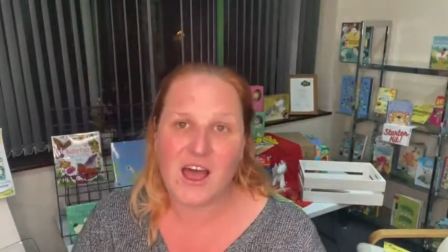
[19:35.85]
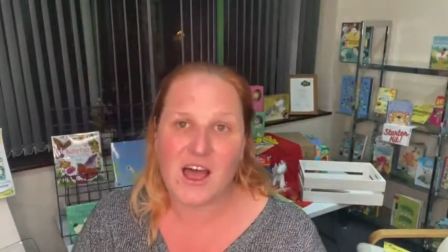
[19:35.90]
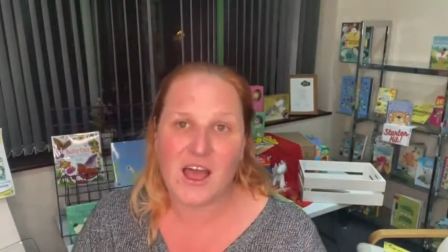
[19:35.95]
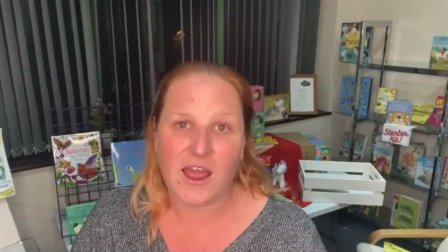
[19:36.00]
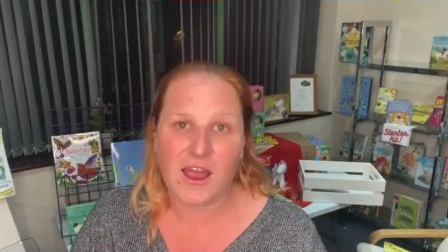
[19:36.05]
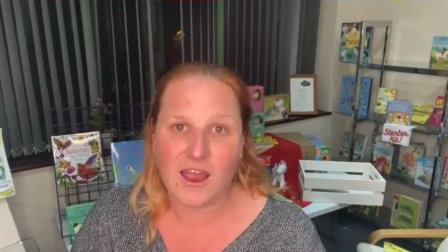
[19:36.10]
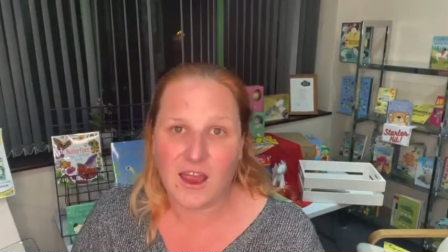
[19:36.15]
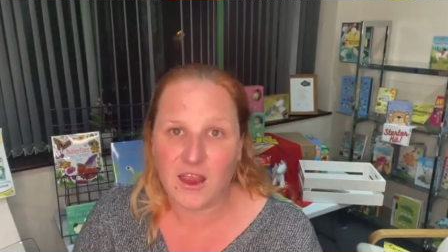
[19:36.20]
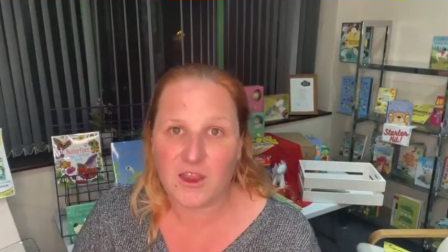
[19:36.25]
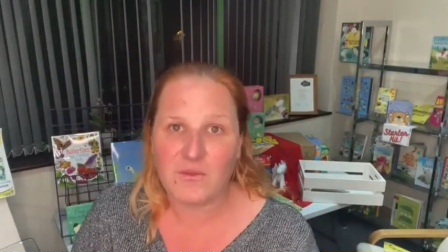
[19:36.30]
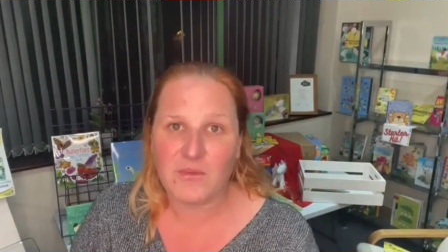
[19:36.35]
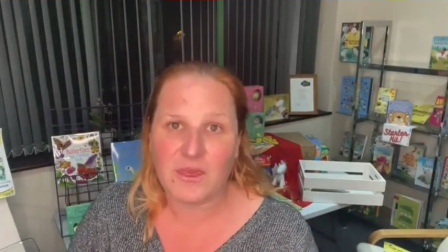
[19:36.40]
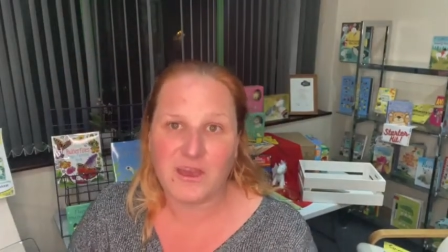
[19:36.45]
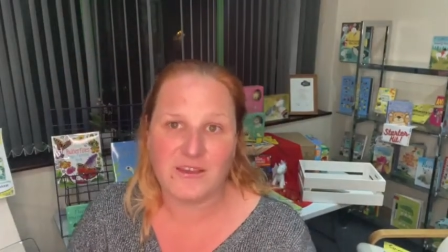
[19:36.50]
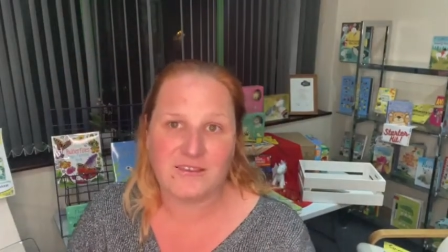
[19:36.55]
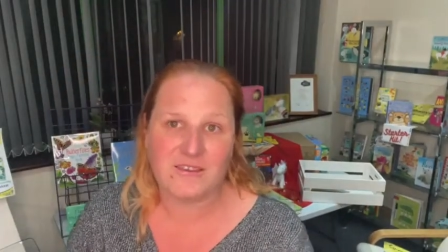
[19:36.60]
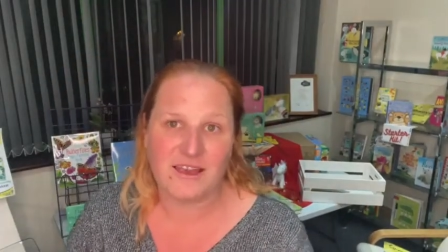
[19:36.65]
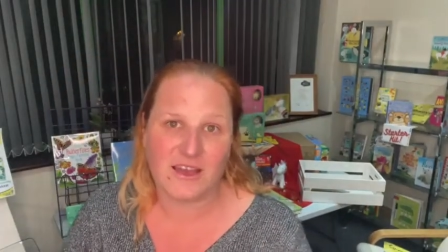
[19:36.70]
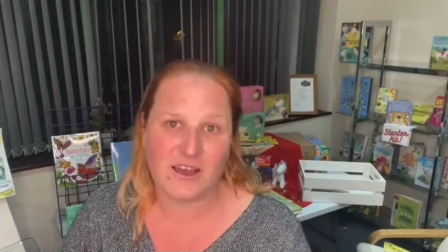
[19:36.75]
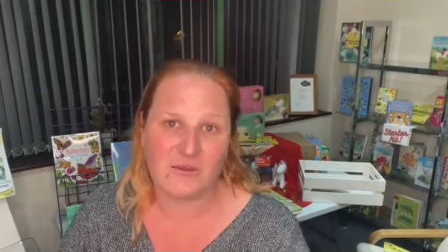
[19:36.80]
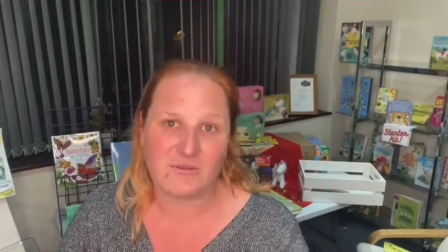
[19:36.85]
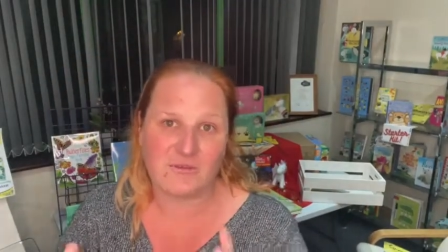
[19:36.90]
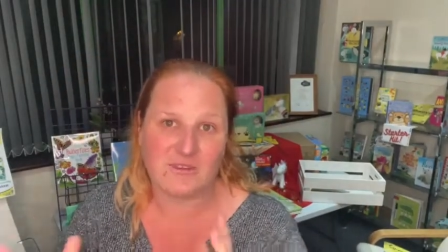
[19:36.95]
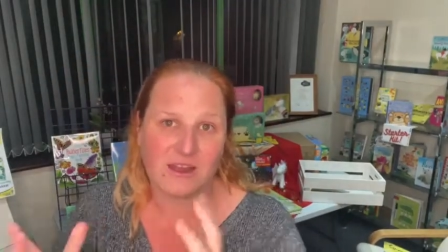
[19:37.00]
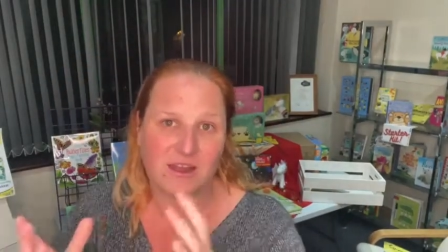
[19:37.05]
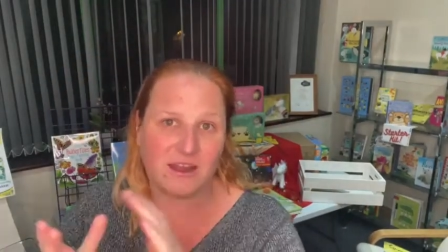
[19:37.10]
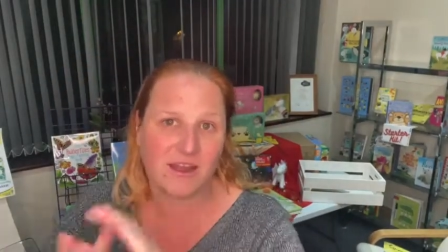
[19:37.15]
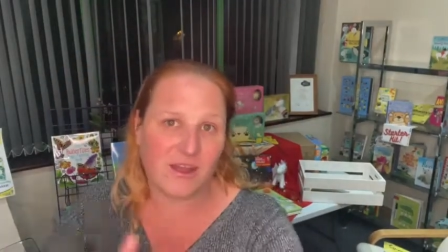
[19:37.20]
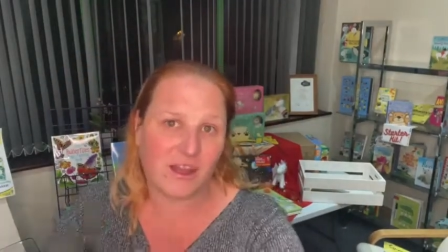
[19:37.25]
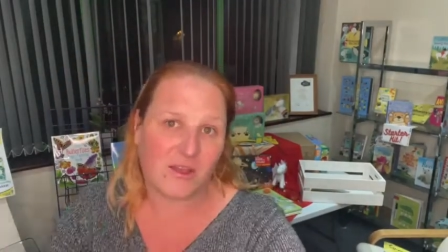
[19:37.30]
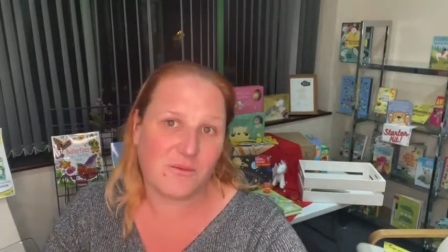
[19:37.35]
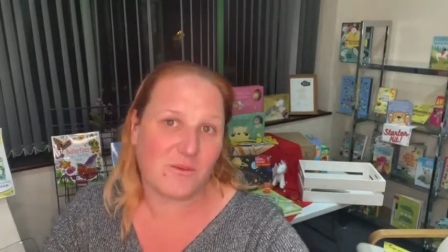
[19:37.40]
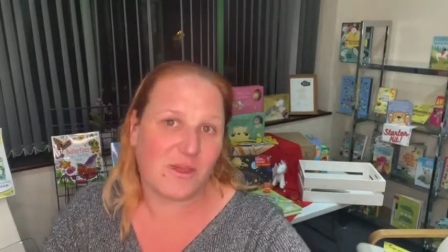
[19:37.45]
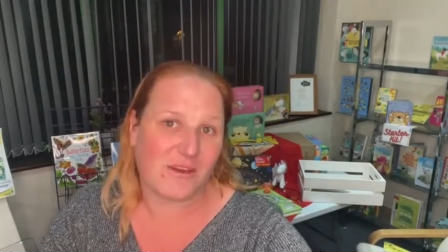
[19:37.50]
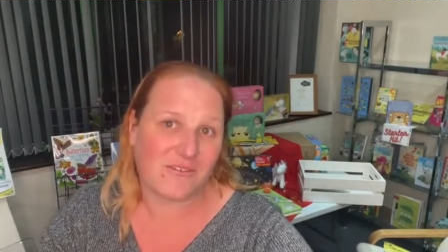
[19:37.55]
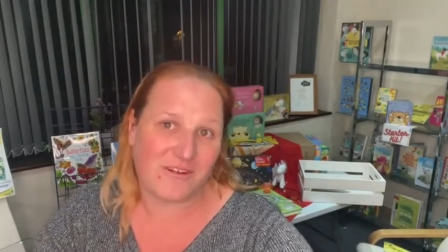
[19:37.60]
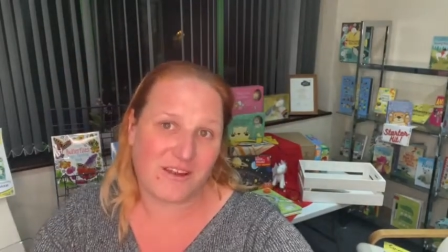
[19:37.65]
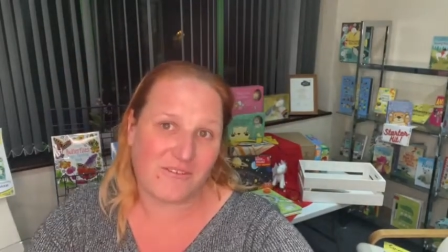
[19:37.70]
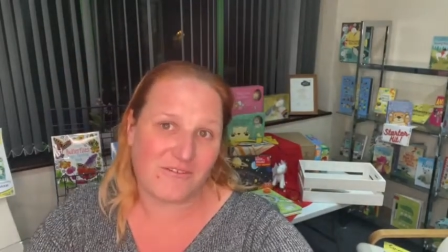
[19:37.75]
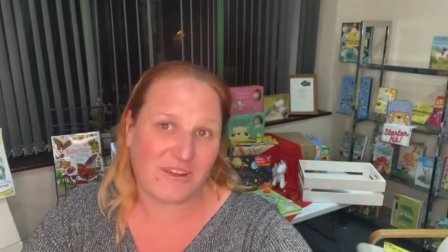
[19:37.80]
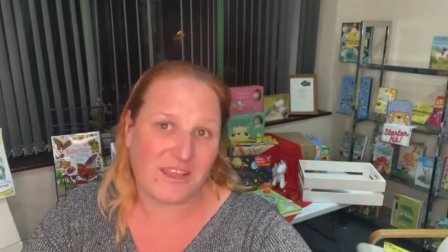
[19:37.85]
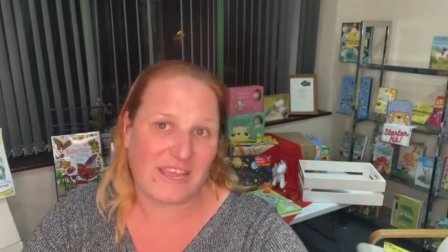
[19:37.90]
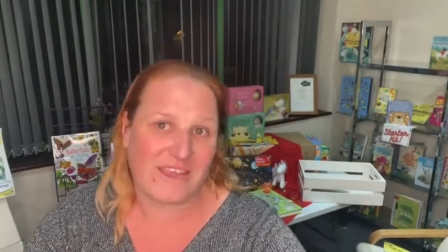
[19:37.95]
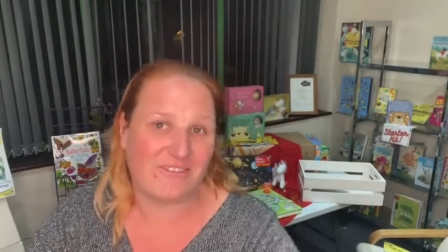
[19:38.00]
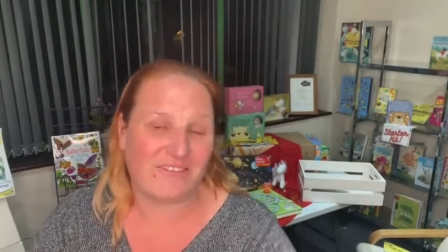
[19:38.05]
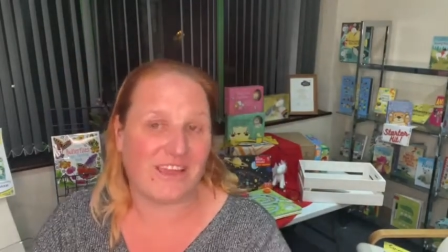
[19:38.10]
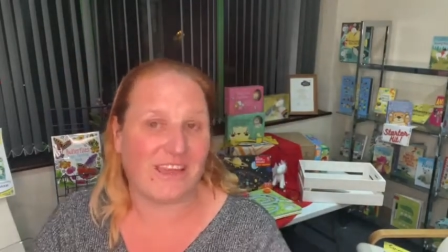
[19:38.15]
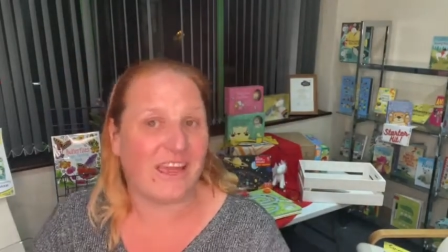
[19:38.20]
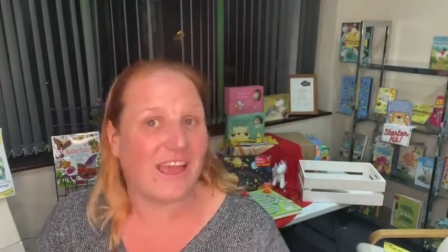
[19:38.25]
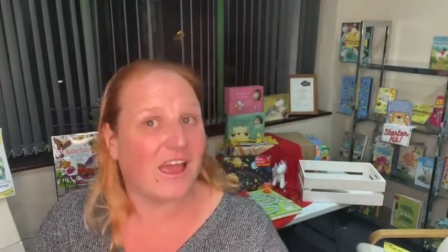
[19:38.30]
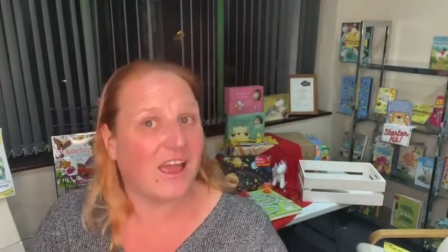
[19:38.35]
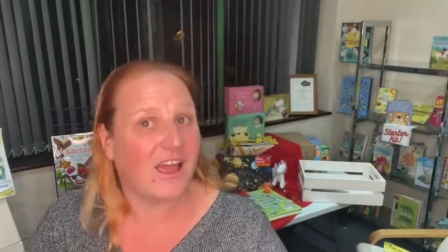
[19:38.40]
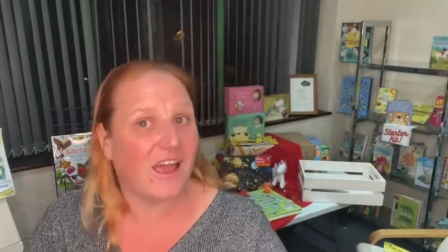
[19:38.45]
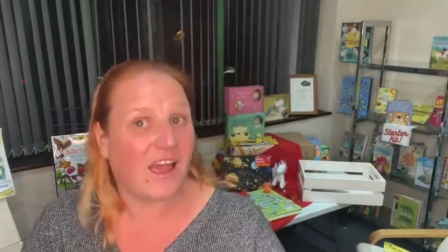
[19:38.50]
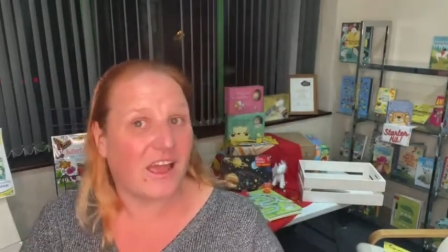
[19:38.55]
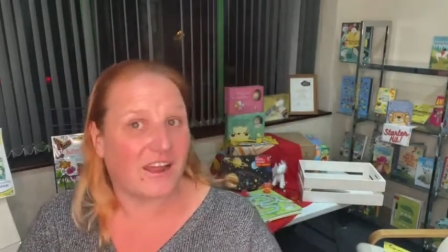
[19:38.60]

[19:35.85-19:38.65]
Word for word: I hope that has helped, and I hope you have a lovely evening,